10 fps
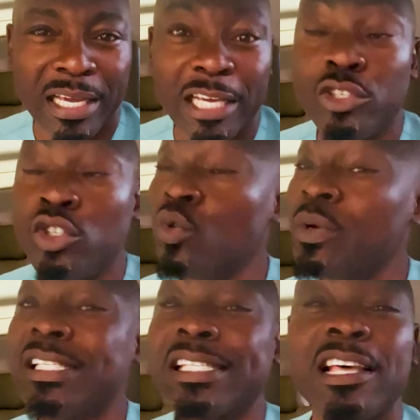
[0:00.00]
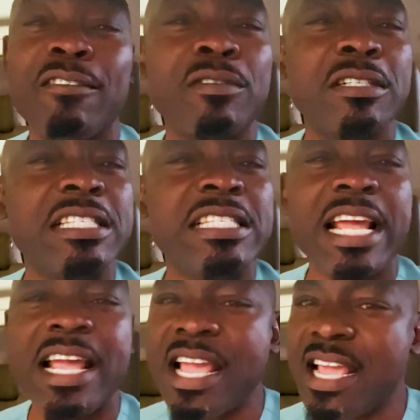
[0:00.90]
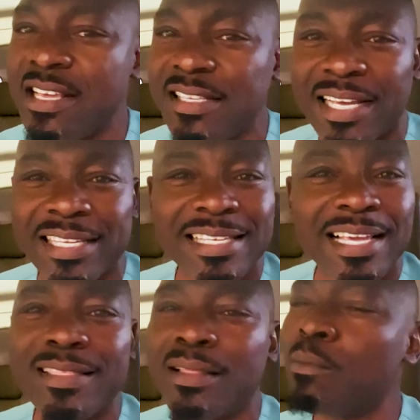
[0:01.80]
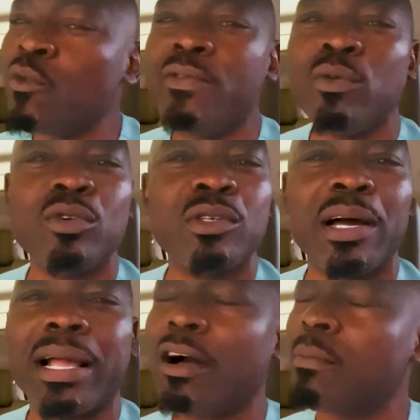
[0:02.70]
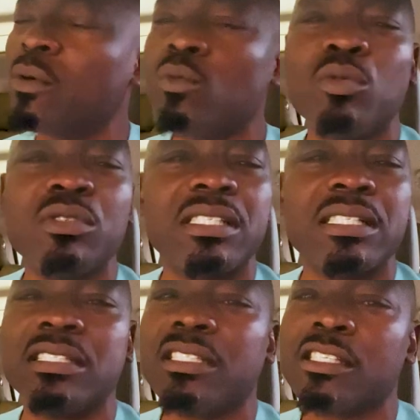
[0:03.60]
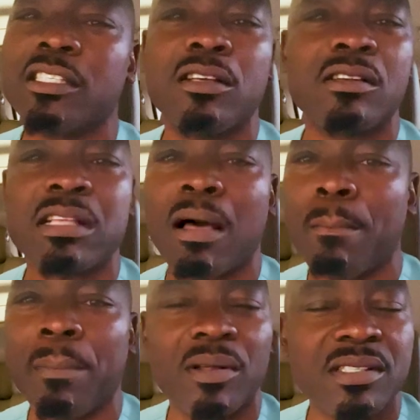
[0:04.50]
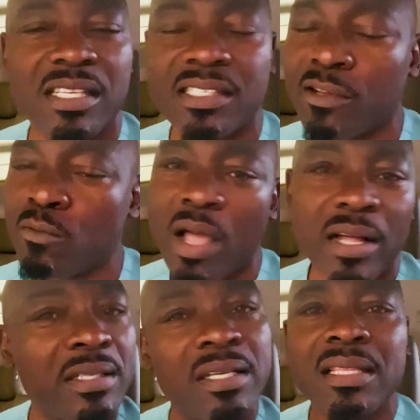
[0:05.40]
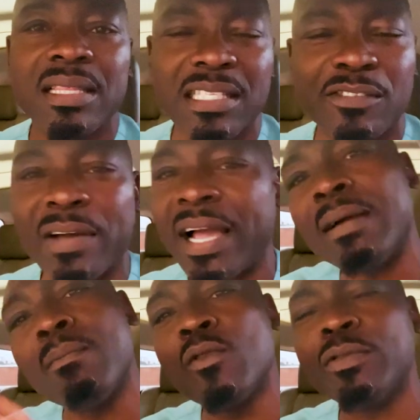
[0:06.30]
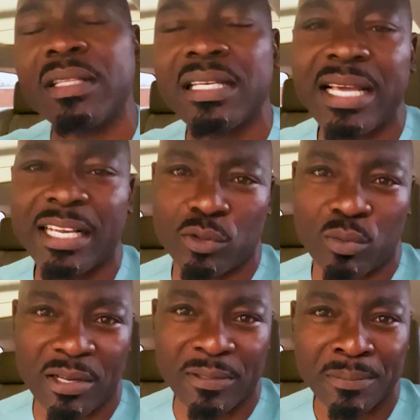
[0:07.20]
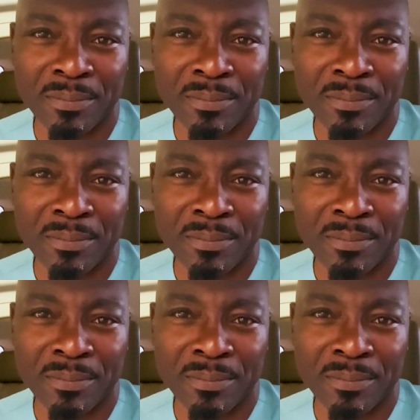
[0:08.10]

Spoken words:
and do it several days, and yet the movie would not come and we would still just dust our butts and say, well, that's fine, and move to the next one.